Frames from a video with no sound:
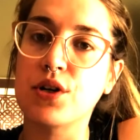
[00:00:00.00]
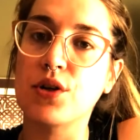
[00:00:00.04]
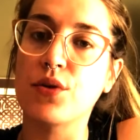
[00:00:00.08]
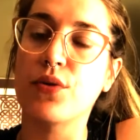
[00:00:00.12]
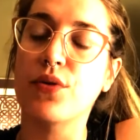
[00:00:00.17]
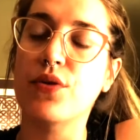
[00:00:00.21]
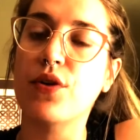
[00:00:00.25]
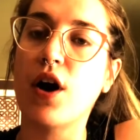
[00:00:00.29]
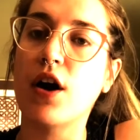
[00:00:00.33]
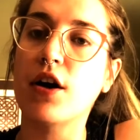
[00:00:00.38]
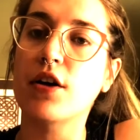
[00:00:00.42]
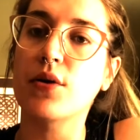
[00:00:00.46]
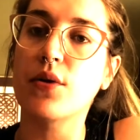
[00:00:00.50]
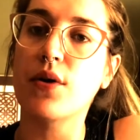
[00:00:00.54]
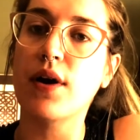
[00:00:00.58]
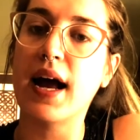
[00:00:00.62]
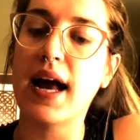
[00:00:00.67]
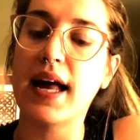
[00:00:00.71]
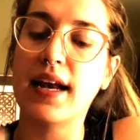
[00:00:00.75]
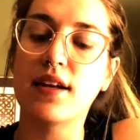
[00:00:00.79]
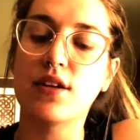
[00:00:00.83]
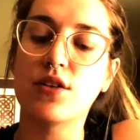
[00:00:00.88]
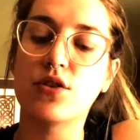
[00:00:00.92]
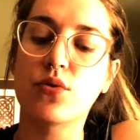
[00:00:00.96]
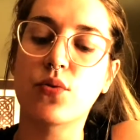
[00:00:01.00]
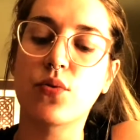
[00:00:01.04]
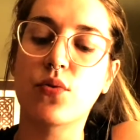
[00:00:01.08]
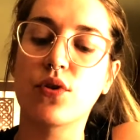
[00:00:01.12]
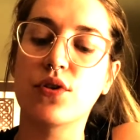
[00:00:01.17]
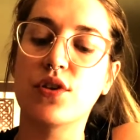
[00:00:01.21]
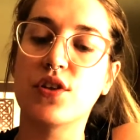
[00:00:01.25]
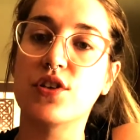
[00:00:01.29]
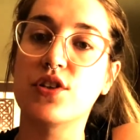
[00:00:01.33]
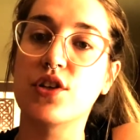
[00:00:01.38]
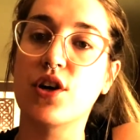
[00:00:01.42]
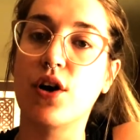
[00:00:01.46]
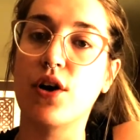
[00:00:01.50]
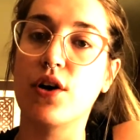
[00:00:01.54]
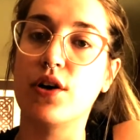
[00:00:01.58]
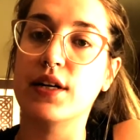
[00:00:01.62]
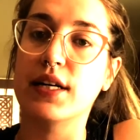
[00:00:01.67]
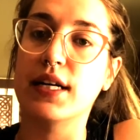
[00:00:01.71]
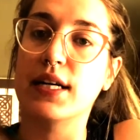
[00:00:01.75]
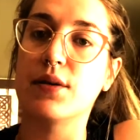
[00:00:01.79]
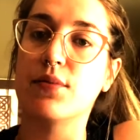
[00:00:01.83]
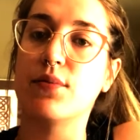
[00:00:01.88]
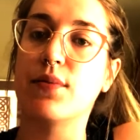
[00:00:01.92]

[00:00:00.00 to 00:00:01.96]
you thought you were headed toward the target,